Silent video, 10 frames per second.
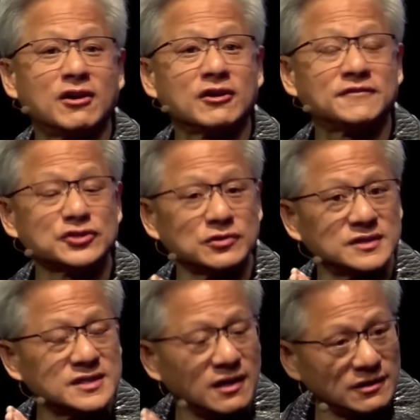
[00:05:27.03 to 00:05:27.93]
artificial
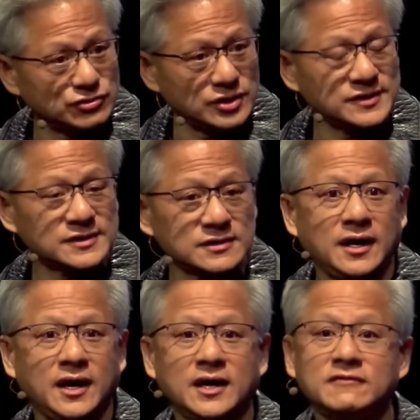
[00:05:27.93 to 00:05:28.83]
intelligence,
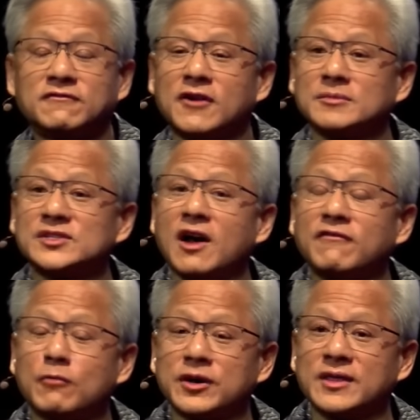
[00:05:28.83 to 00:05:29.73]
and from
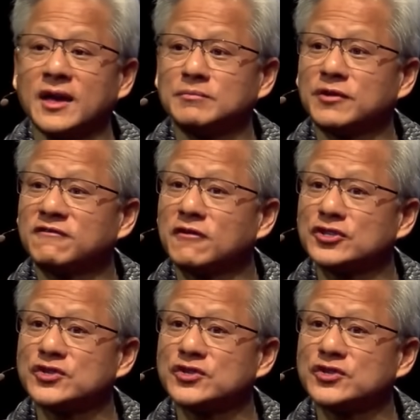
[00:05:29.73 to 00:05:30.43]
software that prefers